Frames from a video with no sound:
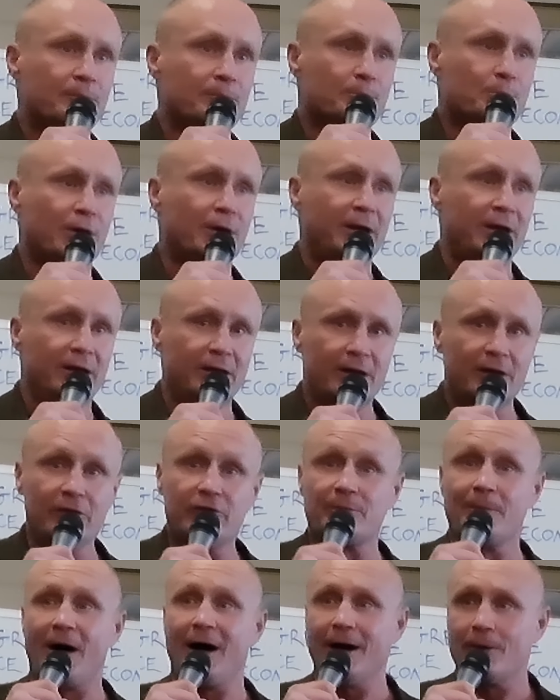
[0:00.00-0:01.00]
But He
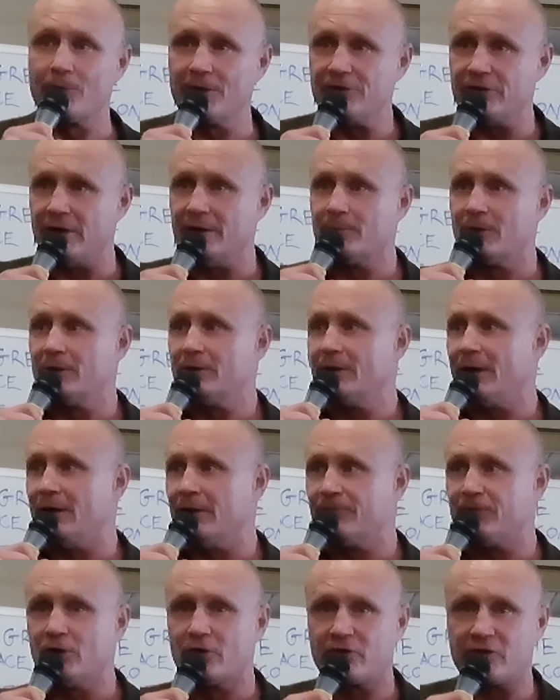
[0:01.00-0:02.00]
is my Redeemer, and
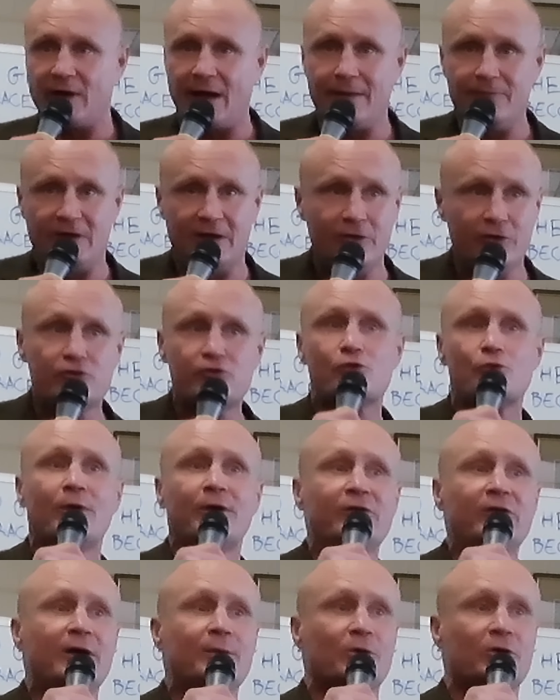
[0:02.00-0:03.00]
if you're saved, He's your
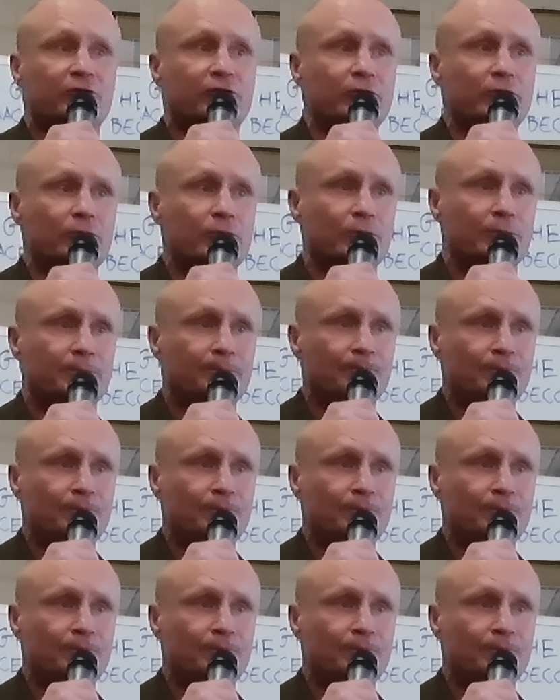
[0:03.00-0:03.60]
Redeemer too.